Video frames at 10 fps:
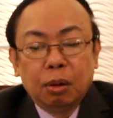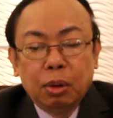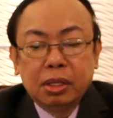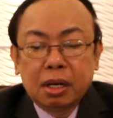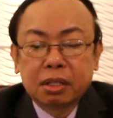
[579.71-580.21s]

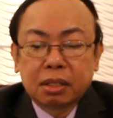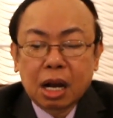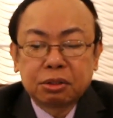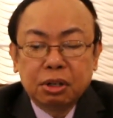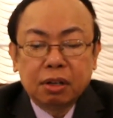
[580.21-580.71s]
With the
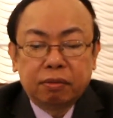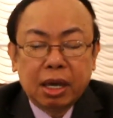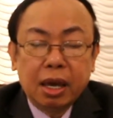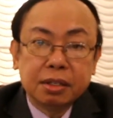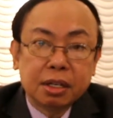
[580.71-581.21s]
restructuring of
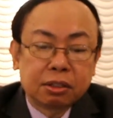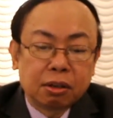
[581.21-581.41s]
the agents'